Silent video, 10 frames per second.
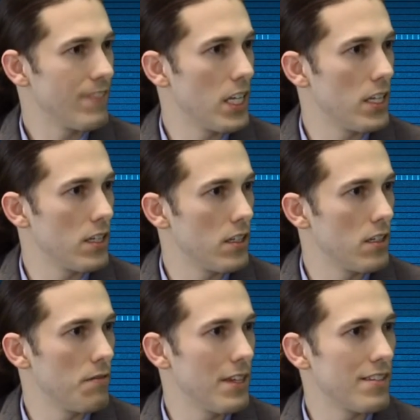
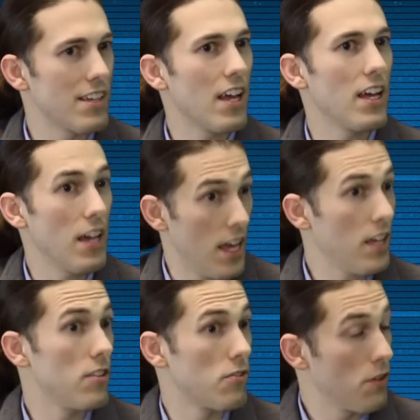is
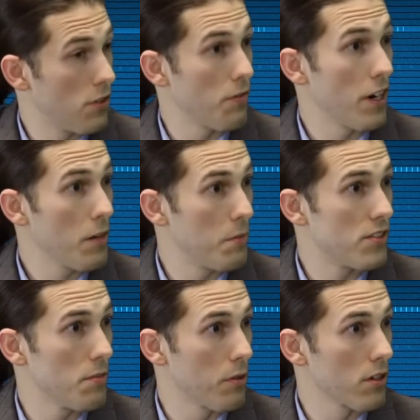a very
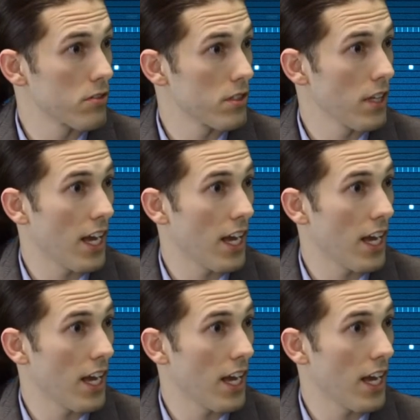busy person?